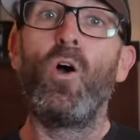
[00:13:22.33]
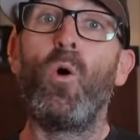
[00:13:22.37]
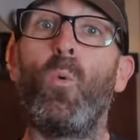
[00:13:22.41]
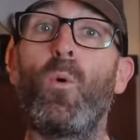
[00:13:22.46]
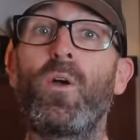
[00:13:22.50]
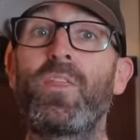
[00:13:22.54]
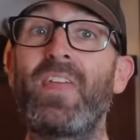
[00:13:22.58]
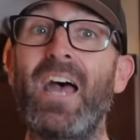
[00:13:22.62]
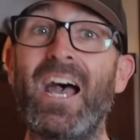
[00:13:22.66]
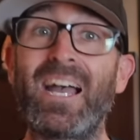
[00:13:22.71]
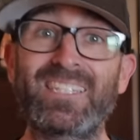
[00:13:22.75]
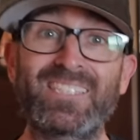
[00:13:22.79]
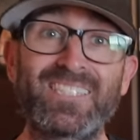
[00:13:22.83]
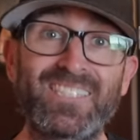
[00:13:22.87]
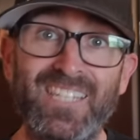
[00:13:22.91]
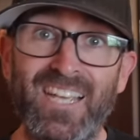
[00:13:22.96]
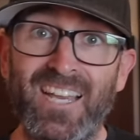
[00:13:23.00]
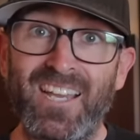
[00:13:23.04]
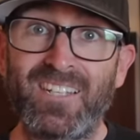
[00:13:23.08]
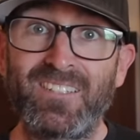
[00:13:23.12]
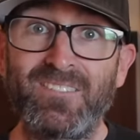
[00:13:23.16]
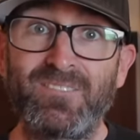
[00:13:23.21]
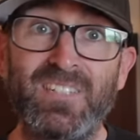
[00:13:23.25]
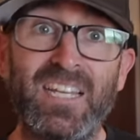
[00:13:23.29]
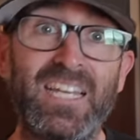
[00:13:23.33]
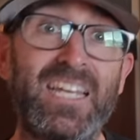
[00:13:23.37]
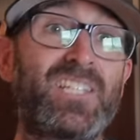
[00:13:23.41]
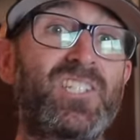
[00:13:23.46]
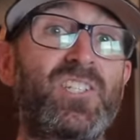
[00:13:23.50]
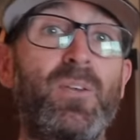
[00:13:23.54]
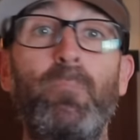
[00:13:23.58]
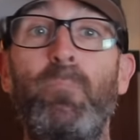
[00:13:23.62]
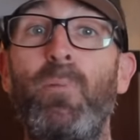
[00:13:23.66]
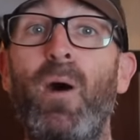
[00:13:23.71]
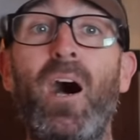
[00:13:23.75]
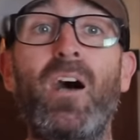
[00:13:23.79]
With that said,
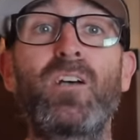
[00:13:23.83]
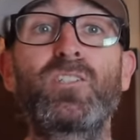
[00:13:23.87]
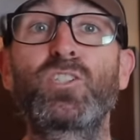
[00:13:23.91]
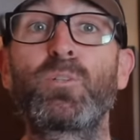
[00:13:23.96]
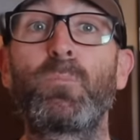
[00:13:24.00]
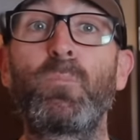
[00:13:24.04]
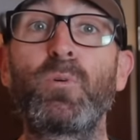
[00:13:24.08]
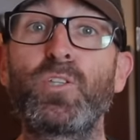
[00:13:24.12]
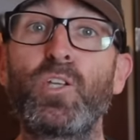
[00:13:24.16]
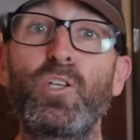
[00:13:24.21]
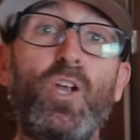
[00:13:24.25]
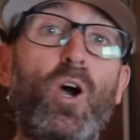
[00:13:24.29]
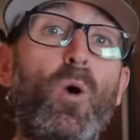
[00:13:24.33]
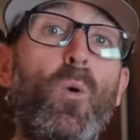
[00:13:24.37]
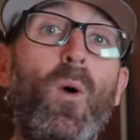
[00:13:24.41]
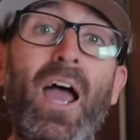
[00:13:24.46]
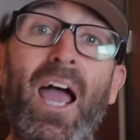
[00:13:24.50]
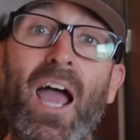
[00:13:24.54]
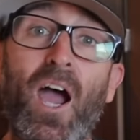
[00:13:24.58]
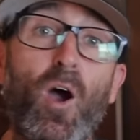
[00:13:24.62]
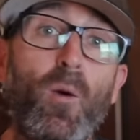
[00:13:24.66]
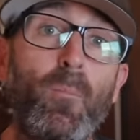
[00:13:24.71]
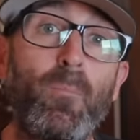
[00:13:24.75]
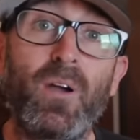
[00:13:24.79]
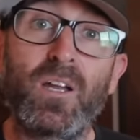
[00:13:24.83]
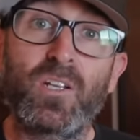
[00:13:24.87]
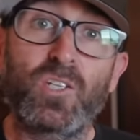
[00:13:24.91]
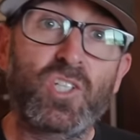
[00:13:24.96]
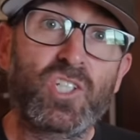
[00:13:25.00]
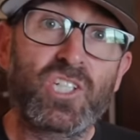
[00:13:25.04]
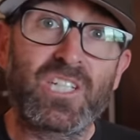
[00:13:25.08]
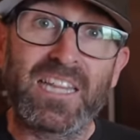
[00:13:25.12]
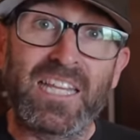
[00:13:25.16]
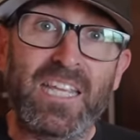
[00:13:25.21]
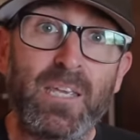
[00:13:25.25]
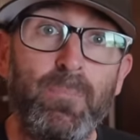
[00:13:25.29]
it's impossible to know how much
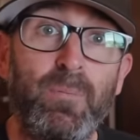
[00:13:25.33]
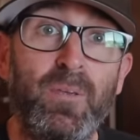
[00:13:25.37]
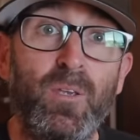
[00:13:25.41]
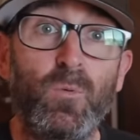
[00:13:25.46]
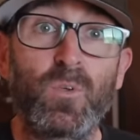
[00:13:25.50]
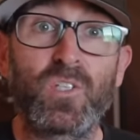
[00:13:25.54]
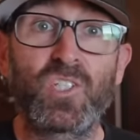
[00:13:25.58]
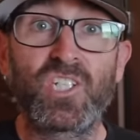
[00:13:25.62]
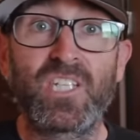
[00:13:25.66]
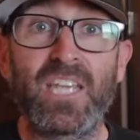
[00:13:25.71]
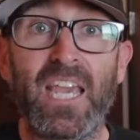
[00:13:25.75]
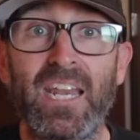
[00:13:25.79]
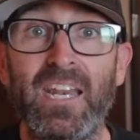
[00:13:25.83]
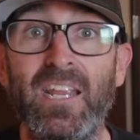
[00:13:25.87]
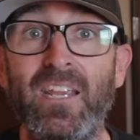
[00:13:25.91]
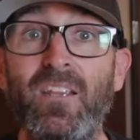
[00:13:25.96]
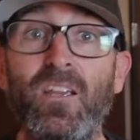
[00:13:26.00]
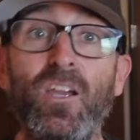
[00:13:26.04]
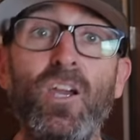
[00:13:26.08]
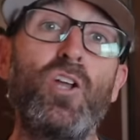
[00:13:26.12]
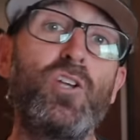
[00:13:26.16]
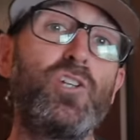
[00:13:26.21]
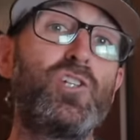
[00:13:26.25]
sleep he was getting